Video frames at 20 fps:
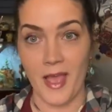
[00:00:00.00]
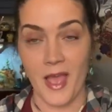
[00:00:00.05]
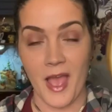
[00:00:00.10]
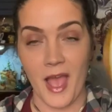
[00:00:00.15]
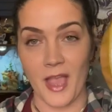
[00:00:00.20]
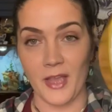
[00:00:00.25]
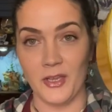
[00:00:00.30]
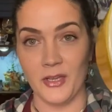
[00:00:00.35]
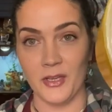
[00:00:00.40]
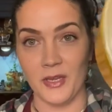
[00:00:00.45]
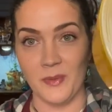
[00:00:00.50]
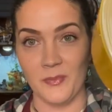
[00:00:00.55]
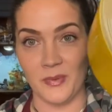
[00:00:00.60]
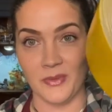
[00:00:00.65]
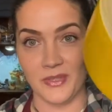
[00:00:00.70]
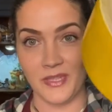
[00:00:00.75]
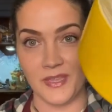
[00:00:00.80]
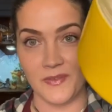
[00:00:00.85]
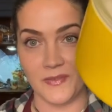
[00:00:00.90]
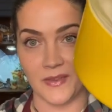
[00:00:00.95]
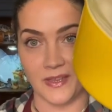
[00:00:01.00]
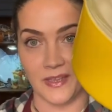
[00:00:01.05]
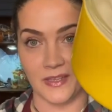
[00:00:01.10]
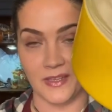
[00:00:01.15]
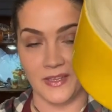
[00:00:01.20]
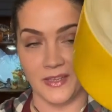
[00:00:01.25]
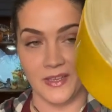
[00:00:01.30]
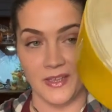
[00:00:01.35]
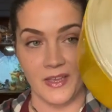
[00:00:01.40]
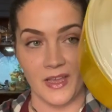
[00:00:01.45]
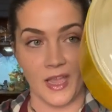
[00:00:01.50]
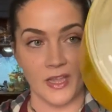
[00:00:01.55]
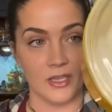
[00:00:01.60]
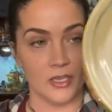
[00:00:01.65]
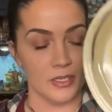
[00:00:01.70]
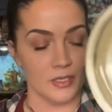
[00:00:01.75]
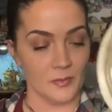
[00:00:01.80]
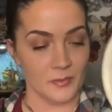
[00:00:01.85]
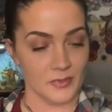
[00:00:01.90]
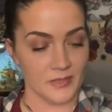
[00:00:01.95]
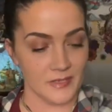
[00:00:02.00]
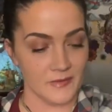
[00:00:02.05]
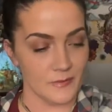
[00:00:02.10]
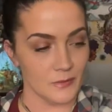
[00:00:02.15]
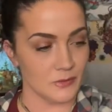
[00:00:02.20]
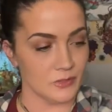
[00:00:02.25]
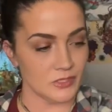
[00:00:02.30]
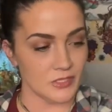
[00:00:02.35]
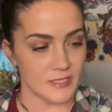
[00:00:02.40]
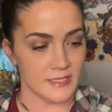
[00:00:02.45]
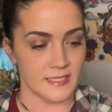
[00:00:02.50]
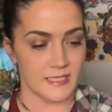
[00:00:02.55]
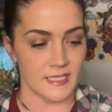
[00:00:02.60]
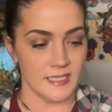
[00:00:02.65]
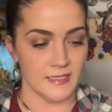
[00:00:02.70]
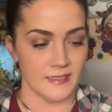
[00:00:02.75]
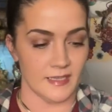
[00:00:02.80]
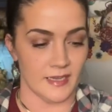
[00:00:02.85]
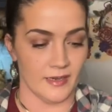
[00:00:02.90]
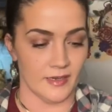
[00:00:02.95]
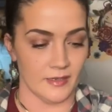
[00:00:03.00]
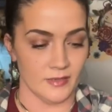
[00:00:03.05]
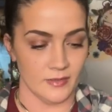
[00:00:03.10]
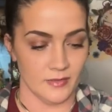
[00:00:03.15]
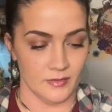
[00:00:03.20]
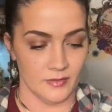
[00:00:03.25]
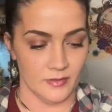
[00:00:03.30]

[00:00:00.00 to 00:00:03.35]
I couldn't believe it. I couldn't believe it was just sitting there.